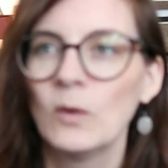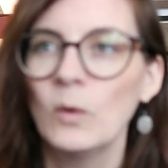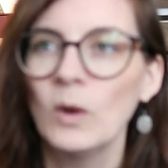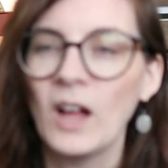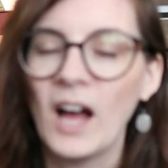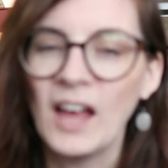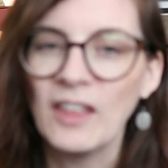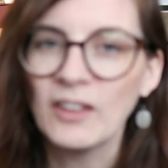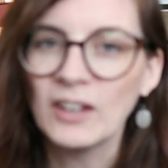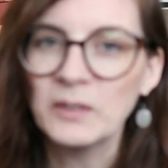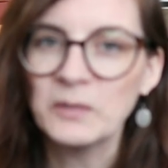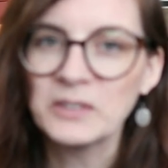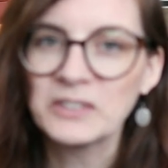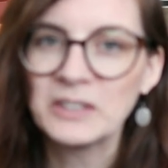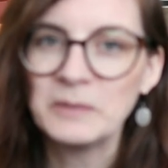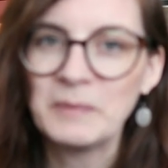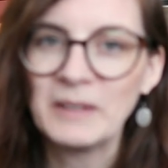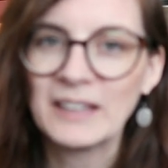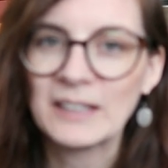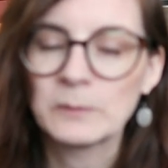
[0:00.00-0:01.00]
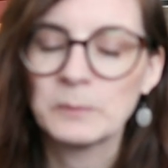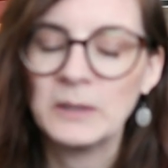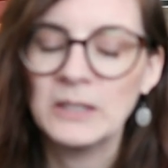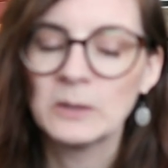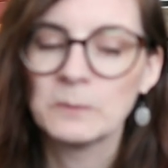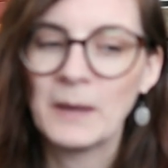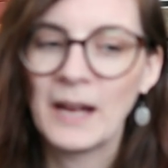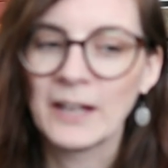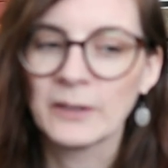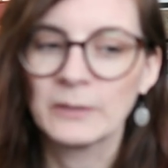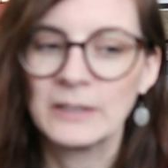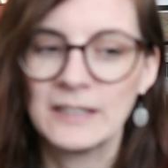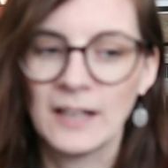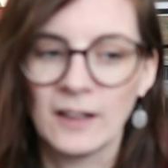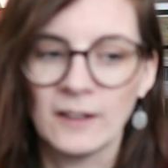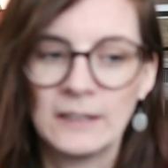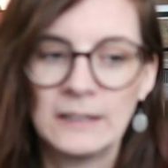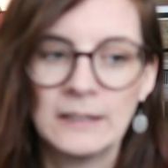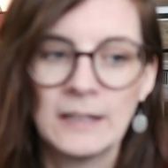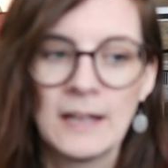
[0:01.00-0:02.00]
well, I thought it was going to be like a Peter Pan
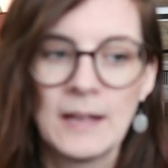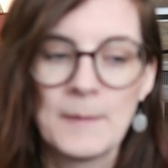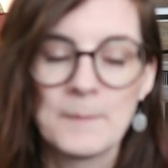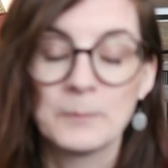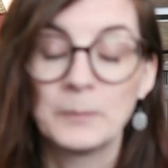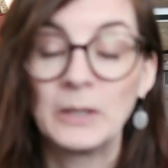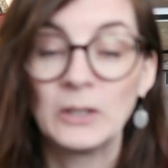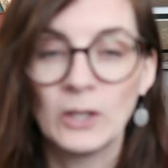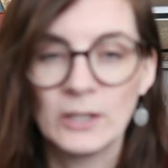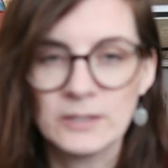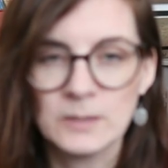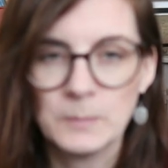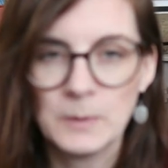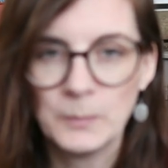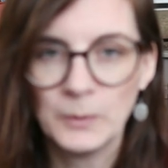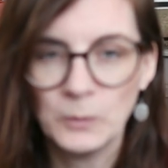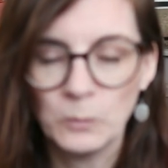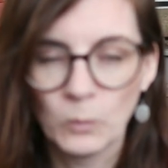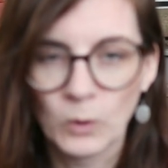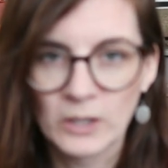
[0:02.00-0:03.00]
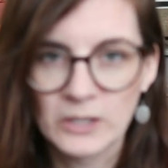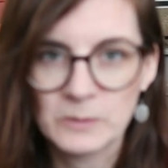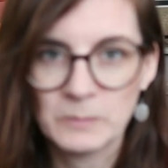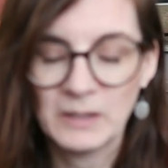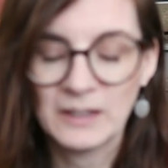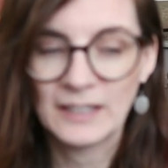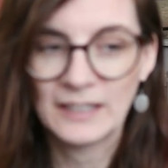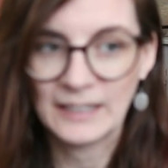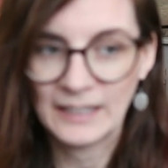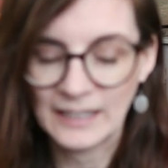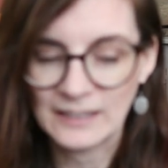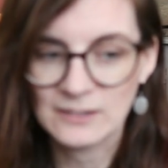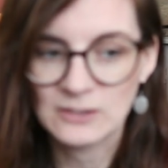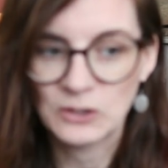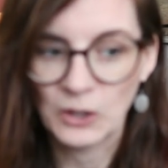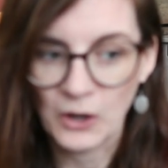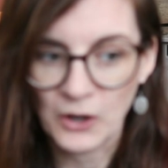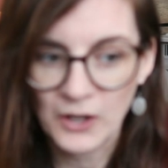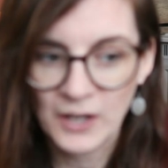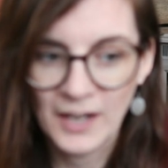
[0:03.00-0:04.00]
retelling, but lots of people warned me that it gets
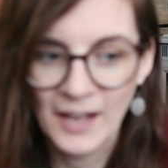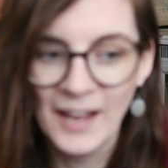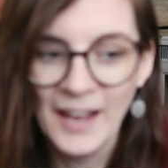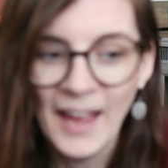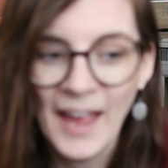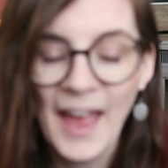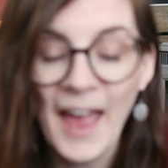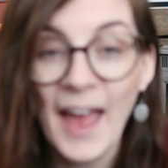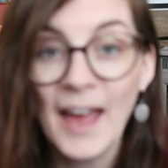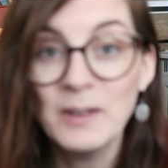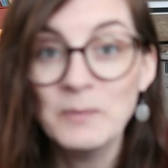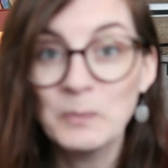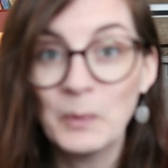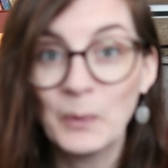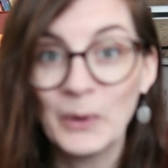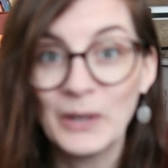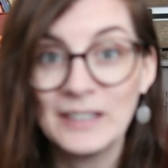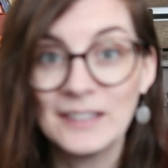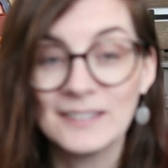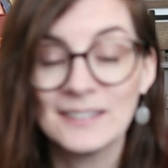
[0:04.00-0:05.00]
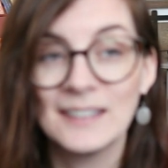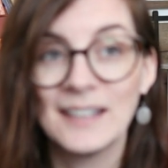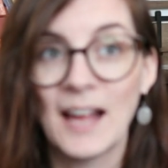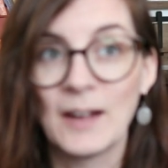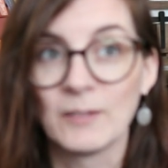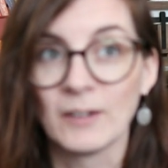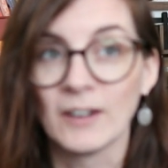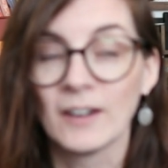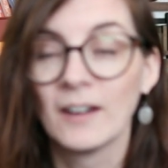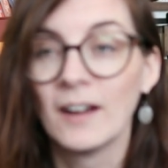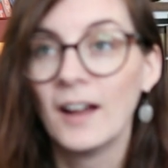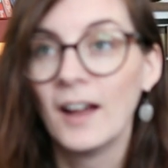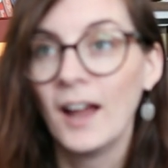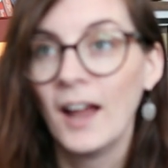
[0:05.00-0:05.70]
dark, and boy does it ever.